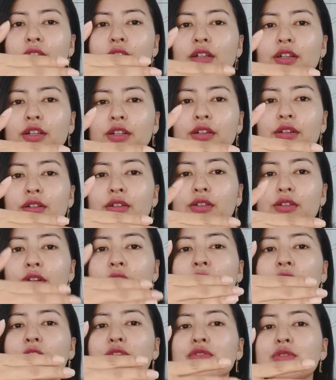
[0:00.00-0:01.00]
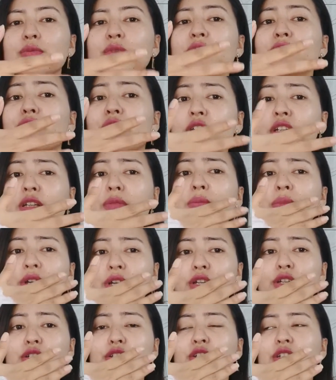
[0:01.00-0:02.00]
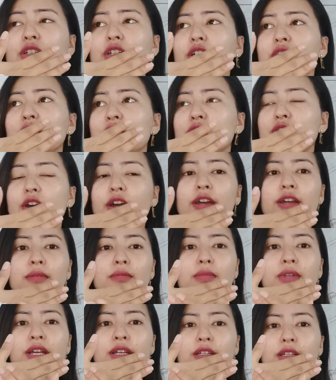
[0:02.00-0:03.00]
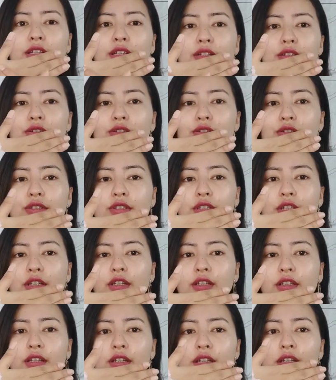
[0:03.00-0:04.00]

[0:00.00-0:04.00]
you know, you have to be really patient and try and blend it into your skin.